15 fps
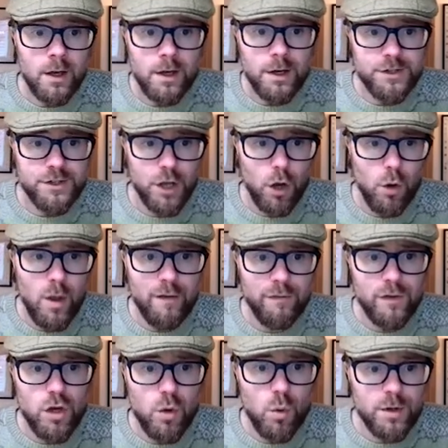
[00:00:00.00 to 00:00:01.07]
So if
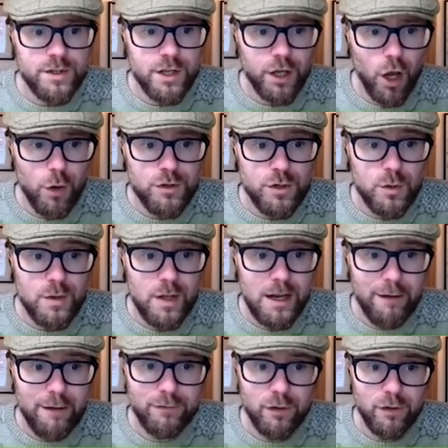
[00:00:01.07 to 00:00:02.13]
you were to go to the
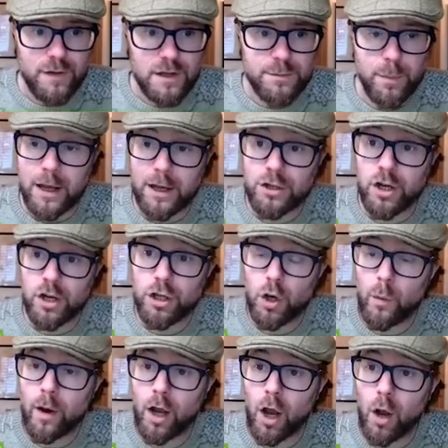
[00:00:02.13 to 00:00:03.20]
left of this picture,
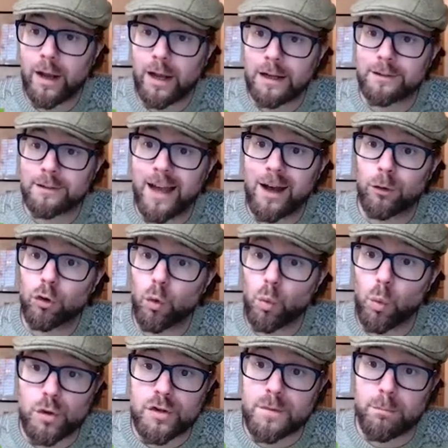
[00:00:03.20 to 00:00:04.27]
you are going down
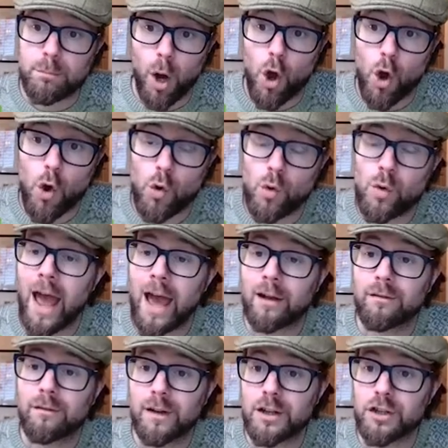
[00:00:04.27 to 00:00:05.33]
towards Beaune
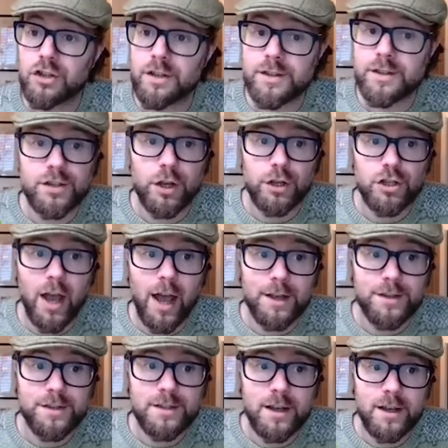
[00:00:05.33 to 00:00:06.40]
and villages such
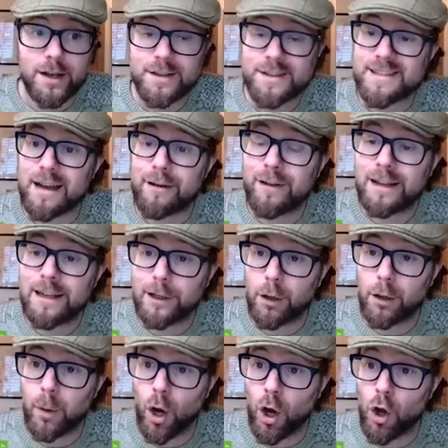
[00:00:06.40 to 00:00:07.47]
as uh,
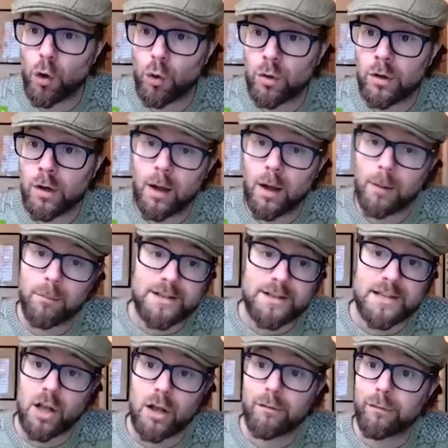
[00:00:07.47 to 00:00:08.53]
Savigny-le-Beaune,
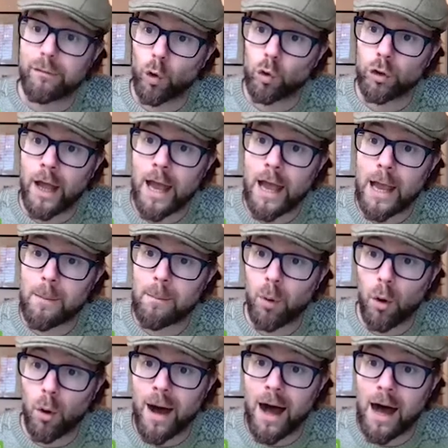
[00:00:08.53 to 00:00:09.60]
places like Volnay,
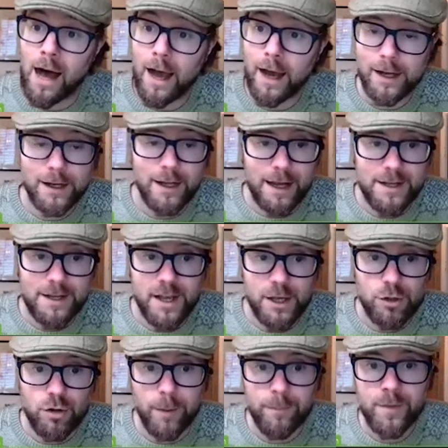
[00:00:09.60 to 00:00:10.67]
Pomard, et
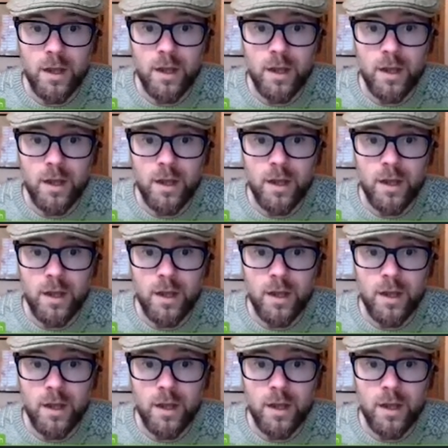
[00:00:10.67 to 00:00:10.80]
cetera.